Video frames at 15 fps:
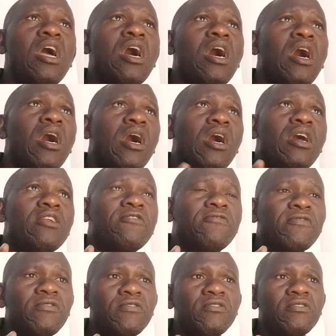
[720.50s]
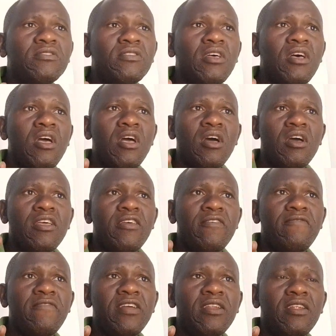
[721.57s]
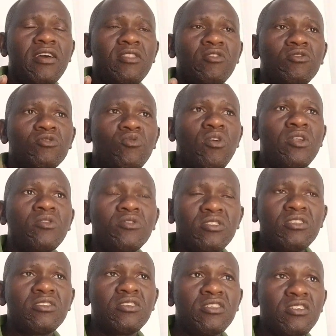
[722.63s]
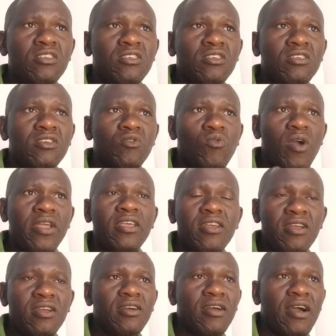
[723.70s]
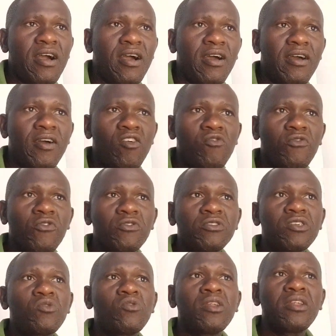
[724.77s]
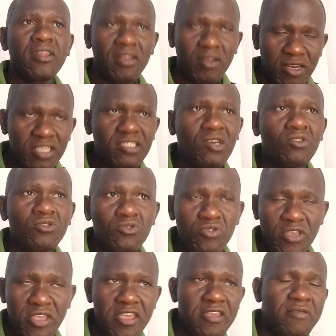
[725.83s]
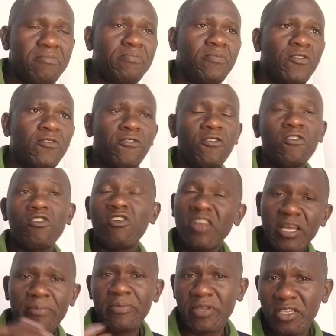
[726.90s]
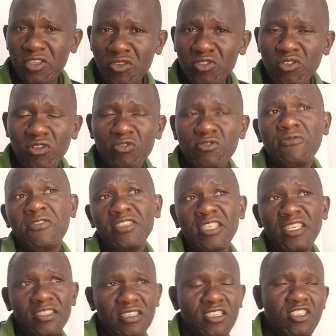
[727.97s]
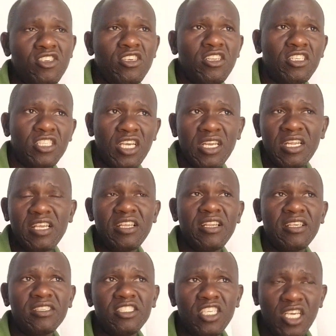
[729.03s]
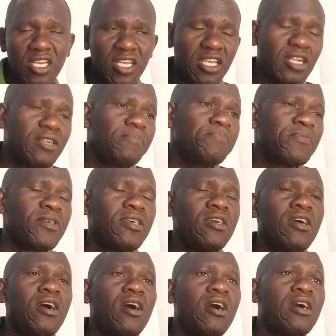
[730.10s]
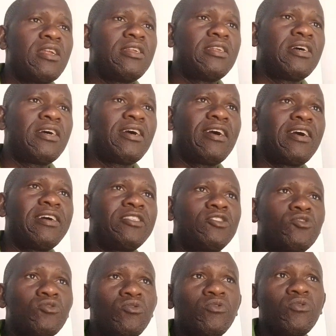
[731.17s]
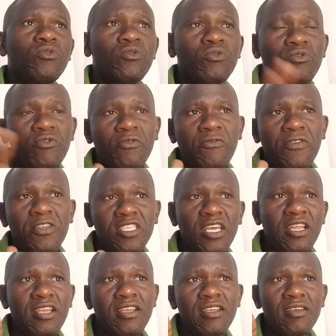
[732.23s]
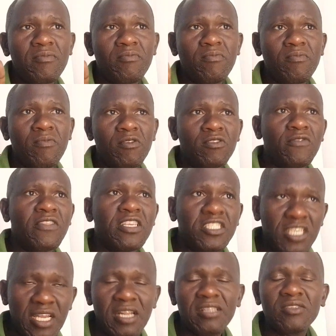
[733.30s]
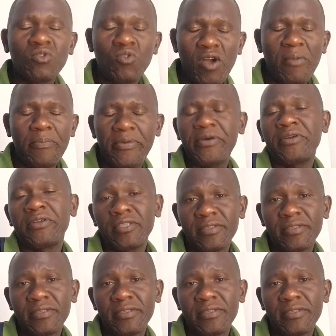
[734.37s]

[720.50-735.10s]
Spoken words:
and of course, even those who are not really working, of course, could reach out to him for collaborations or to feature in his channel, and through featuring, most of the channels were upon,